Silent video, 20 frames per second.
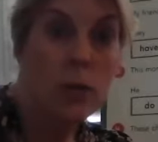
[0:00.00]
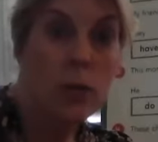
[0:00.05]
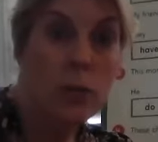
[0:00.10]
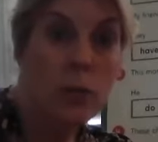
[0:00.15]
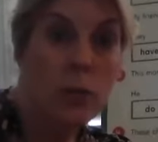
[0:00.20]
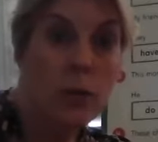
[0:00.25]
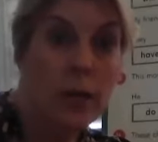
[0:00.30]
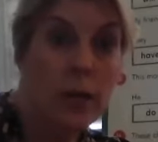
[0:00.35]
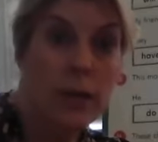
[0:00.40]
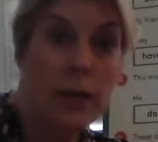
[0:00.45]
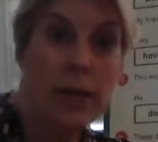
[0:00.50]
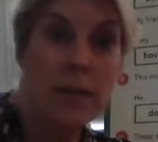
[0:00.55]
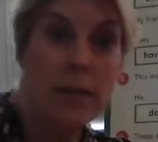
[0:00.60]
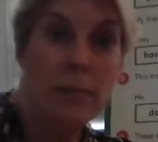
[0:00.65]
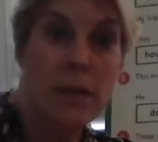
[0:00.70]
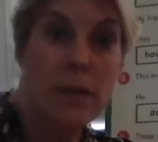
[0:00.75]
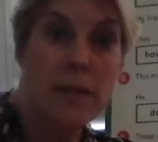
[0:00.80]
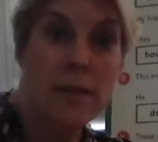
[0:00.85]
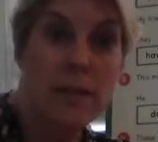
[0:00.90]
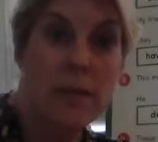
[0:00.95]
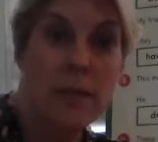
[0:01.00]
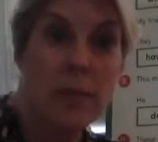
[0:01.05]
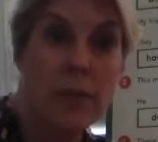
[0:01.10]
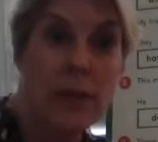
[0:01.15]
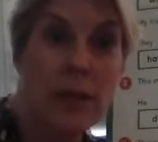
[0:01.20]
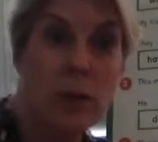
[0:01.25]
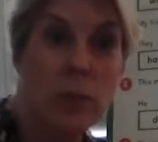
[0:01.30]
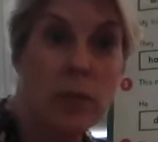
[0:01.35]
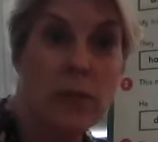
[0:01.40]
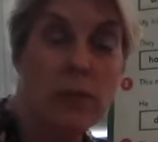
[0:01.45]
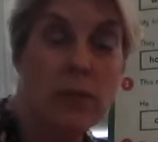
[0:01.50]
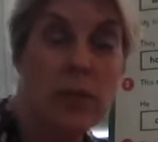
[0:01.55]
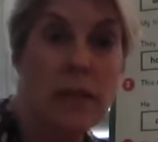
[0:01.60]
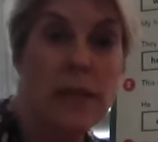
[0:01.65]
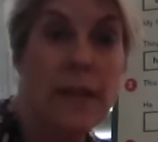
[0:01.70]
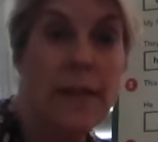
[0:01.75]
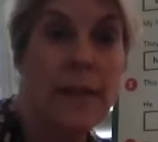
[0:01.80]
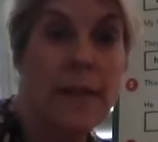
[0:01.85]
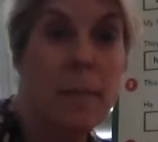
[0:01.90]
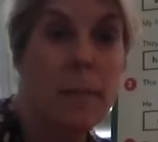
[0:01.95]
or it can be something we've
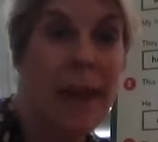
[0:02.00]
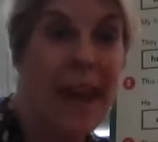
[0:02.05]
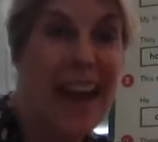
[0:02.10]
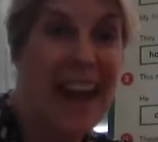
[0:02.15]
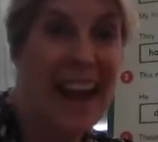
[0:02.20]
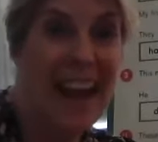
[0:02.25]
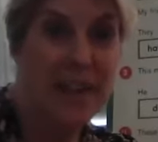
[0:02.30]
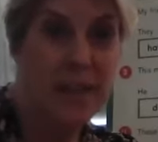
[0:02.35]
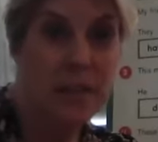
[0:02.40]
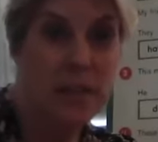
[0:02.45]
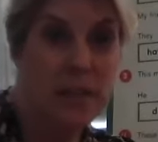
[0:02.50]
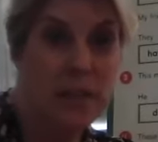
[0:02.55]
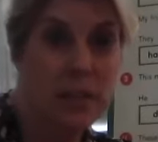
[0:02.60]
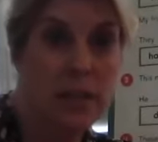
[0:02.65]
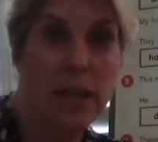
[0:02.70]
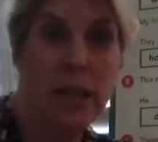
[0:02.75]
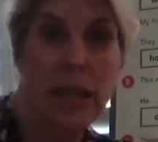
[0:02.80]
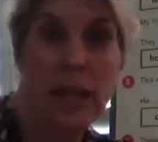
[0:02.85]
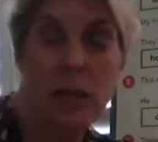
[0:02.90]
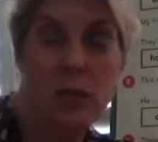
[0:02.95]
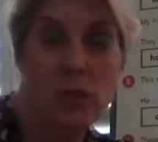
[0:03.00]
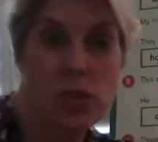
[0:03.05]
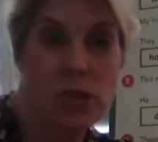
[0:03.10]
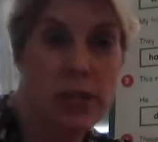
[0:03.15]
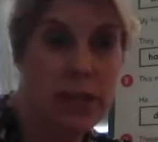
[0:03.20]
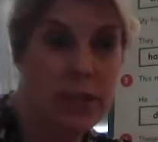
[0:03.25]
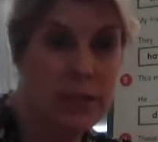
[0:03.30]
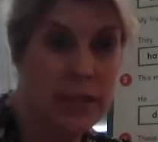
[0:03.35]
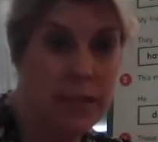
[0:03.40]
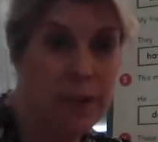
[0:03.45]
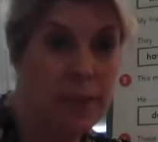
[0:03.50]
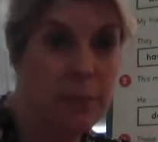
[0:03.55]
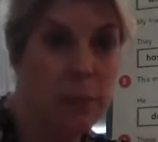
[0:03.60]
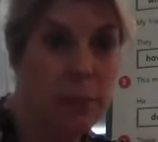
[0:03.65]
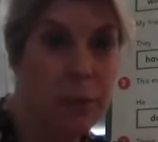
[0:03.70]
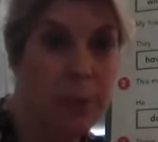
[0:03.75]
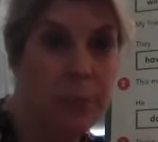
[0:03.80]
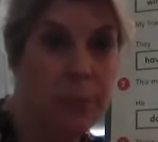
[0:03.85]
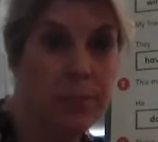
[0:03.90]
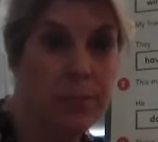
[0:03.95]
done in the past. Here's an
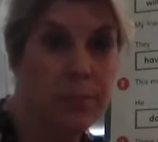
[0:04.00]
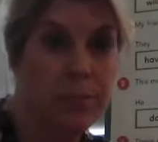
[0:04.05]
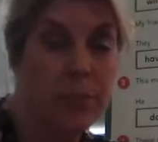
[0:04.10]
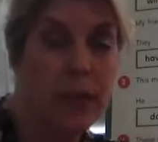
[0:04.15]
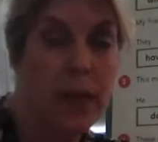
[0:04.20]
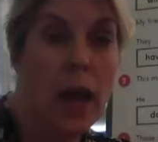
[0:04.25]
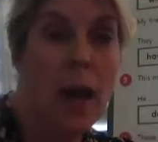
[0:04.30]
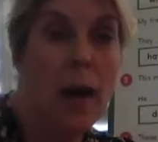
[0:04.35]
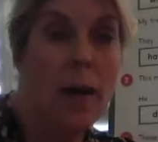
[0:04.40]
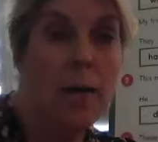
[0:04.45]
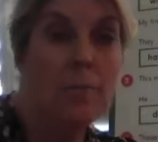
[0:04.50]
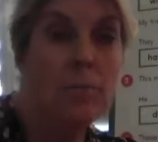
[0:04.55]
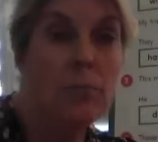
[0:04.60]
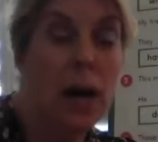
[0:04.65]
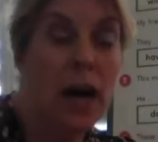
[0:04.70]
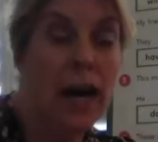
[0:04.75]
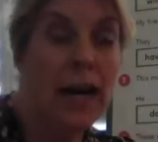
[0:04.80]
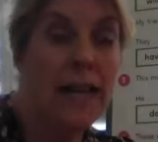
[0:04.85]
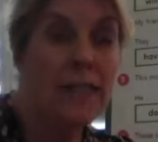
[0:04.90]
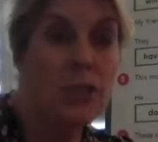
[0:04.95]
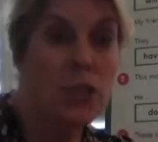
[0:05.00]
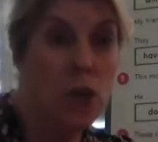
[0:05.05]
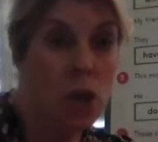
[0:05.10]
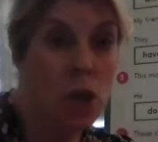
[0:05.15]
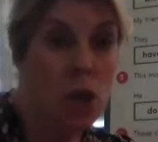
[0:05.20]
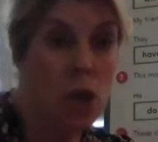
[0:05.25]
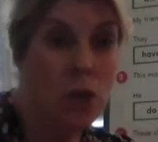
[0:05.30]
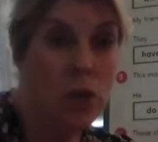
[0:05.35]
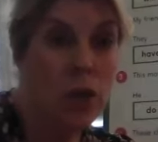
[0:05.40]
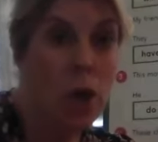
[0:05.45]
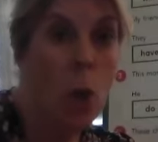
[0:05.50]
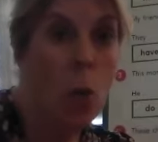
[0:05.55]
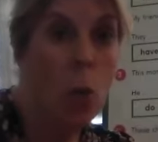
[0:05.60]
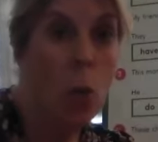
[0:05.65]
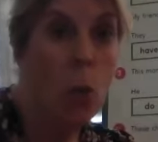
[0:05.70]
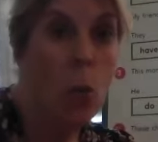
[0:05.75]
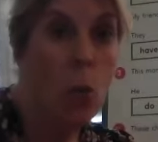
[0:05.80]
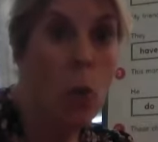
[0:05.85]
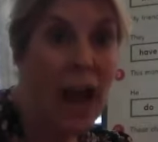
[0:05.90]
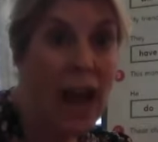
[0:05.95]
example. My dog
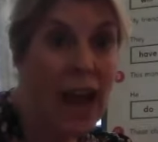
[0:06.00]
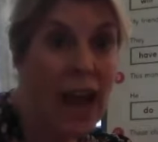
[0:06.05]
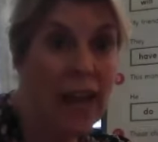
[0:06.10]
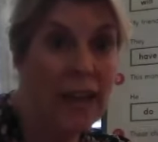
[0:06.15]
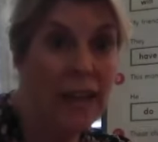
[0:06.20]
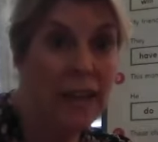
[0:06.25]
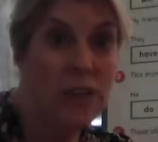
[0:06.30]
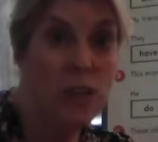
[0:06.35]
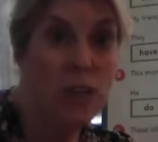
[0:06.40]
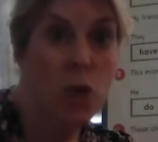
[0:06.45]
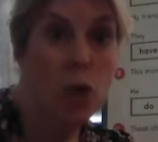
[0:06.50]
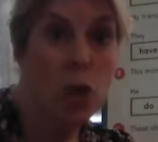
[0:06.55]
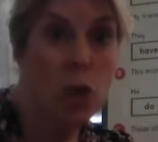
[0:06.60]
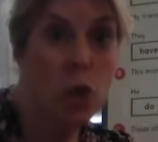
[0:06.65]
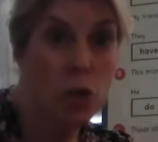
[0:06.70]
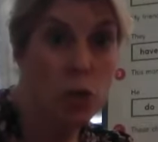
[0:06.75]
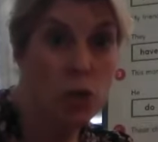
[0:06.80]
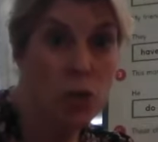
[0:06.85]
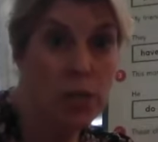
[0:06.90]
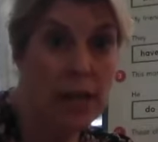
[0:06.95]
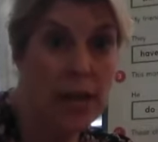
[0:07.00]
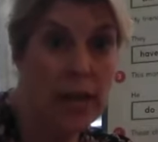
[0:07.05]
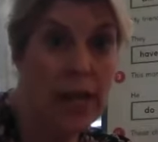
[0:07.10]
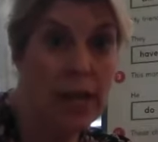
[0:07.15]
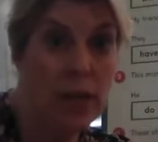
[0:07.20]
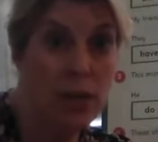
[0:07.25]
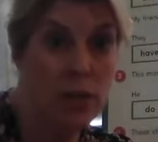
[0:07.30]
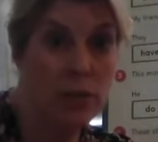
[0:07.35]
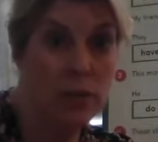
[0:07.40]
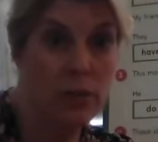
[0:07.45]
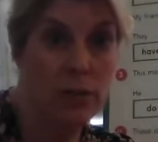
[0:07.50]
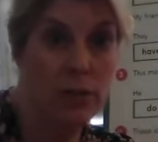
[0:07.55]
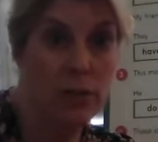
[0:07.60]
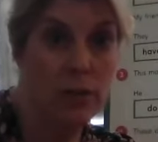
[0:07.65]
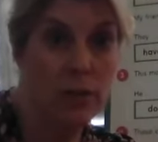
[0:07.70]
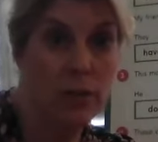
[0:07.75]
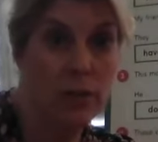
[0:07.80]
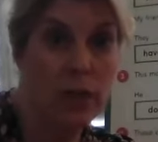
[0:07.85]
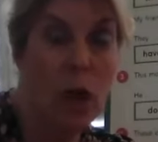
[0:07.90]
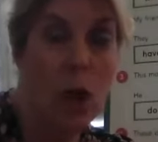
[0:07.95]
wagged her tail.
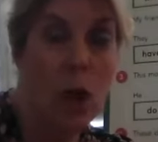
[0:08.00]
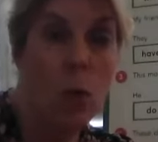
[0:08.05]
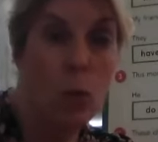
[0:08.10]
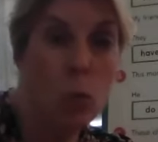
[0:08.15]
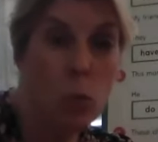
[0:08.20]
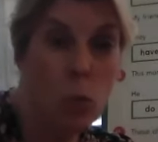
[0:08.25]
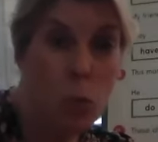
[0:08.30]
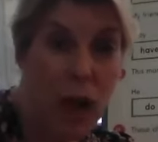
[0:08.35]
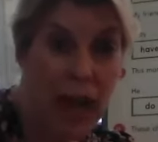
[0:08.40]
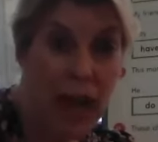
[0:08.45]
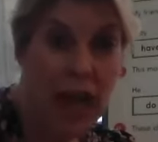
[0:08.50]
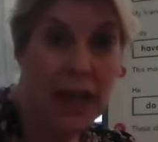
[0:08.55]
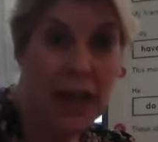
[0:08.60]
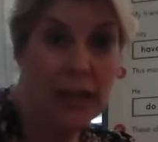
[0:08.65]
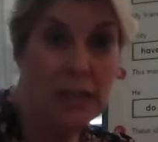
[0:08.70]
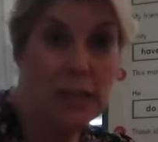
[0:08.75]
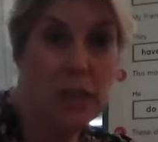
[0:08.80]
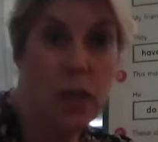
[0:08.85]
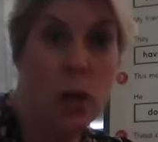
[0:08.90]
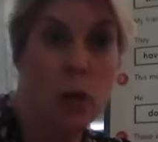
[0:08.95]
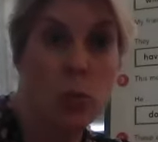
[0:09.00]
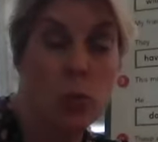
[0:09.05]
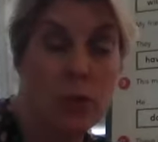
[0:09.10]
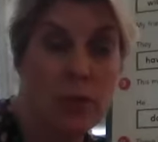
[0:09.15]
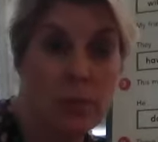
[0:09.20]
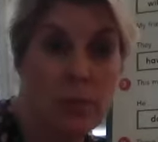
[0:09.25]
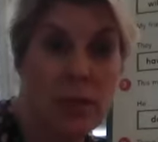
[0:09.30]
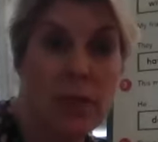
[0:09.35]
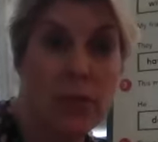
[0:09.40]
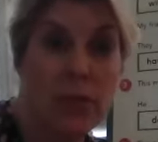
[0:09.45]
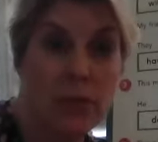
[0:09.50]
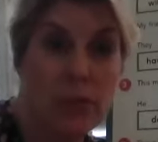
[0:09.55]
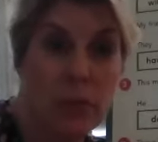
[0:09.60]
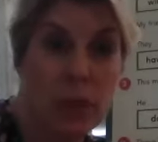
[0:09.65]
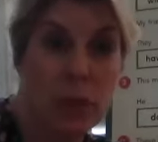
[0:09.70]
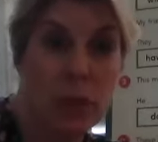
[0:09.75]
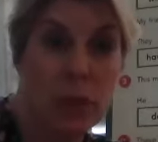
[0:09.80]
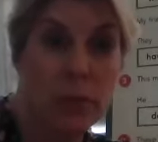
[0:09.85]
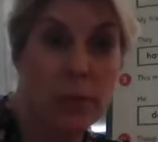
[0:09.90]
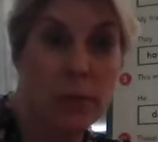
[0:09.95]
Wagged would be the
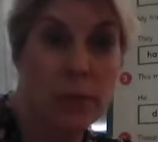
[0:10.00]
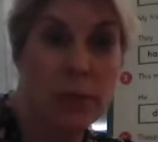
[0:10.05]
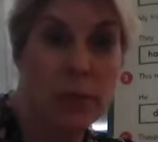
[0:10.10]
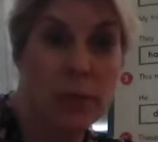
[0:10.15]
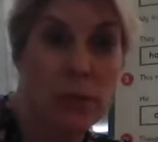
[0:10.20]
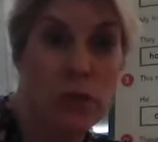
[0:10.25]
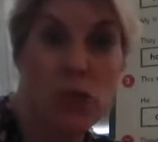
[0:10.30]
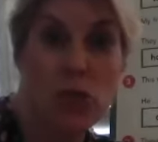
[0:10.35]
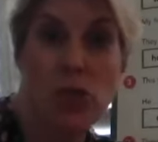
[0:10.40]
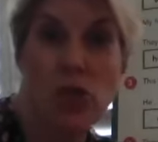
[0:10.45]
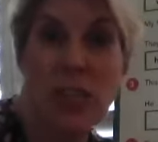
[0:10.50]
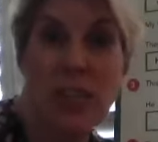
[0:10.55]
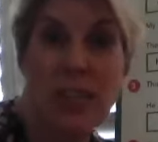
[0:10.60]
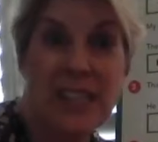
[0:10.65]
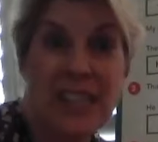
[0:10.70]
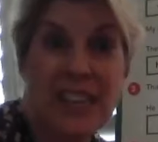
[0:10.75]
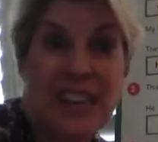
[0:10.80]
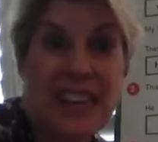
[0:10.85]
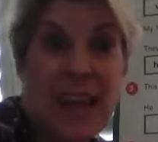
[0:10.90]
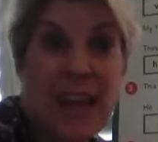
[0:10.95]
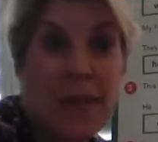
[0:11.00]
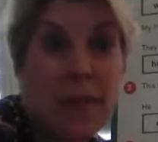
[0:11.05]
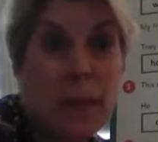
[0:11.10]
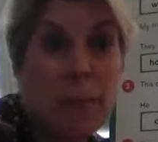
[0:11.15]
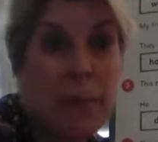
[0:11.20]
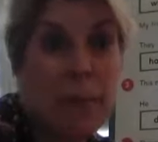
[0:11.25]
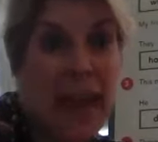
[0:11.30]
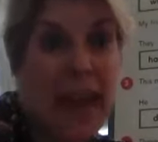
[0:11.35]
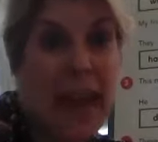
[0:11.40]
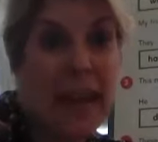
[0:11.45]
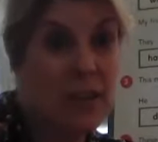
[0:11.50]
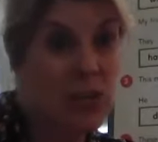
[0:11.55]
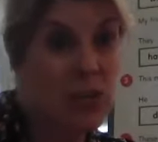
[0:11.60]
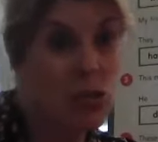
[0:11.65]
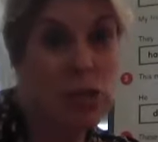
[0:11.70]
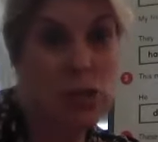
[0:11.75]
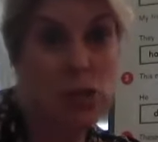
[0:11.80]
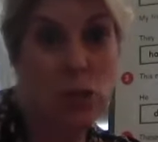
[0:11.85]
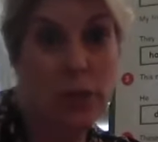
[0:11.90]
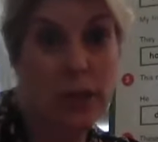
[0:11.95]
verb. She did it in the past.
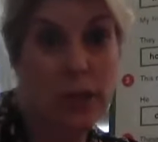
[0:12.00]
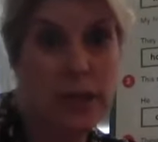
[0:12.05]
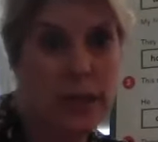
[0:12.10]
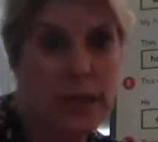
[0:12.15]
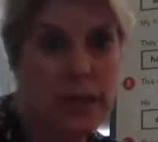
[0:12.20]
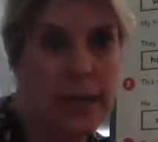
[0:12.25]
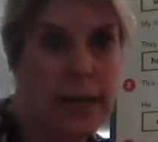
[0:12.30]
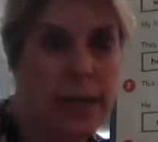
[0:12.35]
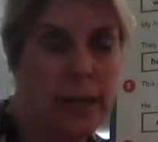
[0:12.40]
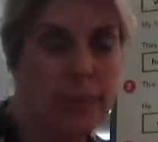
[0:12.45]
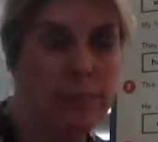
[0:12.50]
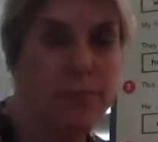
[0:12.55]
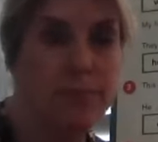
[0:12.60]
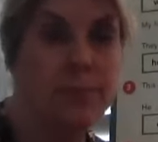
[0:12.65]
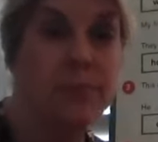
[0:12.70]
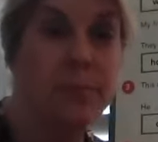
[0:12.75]
She's already done it.